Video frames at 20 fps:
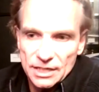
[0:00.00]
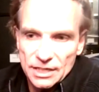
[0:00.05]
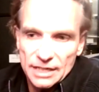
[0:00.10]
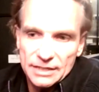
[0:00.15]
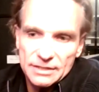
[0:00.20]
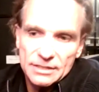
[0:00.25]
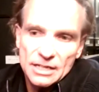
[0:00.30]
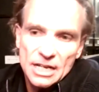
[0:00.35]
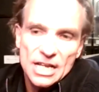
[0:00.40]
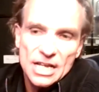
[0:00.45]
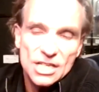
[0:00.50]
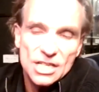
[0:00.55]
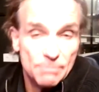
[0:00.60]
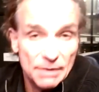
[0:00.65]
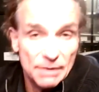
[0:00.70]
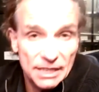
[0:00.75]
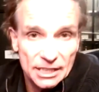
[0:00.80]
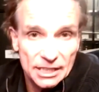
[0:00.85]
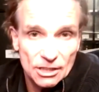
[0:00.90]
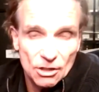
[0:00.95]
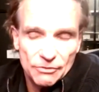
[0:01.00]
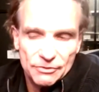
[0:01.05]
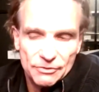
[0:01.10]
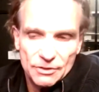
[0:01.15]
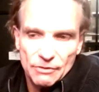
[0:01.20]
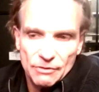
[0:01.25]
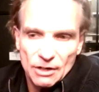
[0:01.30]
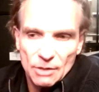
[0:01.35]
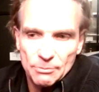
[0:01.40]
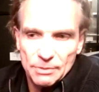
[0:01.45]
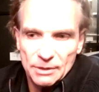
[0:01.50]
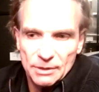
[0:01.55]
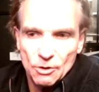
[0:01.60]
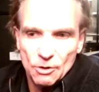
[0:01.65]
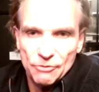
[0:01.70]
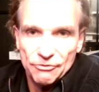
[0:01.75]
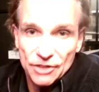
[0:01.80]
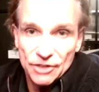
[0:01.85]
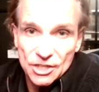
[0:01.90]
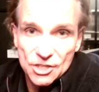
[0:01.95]
And speaking of developing more
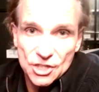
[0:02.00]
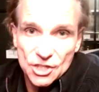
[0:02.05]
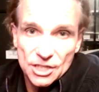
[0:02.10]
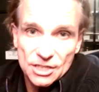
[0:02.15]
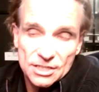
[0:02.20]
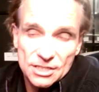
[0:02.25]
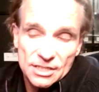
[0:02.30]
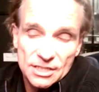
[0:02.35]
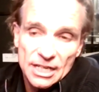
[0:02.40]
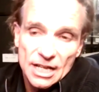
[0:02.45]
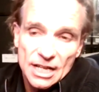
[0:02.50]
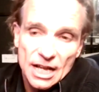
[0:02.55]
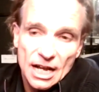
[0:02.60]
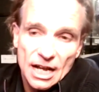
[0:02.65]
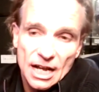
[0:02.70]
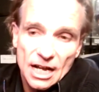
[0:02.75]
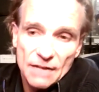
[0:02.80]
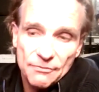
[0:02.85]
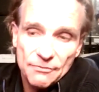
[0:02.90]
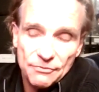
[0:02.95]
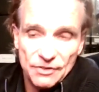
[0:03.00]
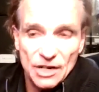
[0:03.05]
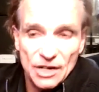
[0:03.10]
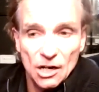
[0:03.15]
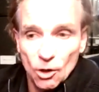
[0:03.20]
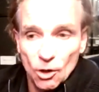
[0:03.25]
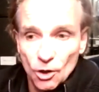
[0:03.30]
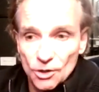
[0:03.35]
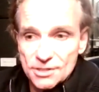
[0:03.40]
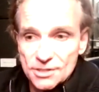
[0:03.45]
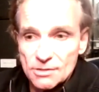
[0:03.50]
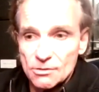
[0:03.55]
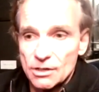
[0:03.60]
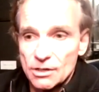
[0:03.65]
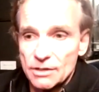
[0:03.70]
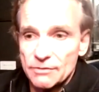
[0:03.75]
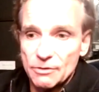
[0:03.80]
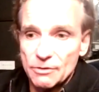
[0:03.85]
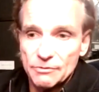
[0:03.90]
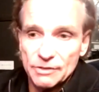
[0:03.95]
features, we are
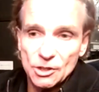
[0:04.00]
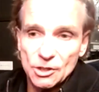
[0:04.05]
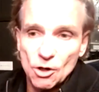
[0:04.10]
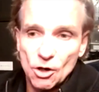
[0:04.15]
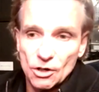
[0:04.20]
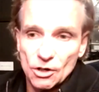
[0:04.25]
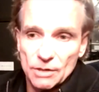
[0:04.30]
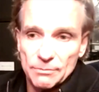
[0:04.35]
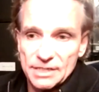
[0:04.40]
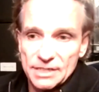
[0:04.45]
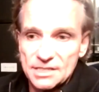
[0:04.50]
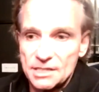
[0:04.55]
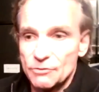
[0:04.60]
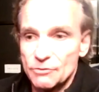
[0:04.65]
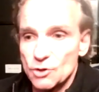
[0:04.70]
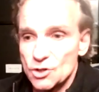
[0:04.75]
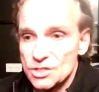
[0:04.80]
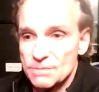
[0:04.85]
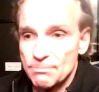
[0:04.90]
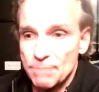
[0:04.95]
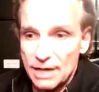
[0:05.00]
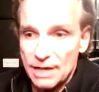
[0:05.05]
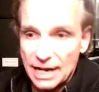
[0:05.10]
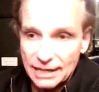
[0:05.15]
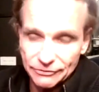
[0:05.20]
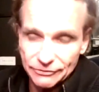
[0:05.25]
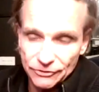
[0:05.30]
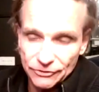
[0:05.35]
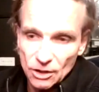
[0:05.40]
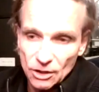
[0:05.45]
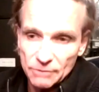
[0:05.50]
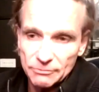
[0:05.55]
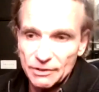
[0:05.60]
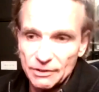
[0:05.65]
also what we call a Metaverse platform.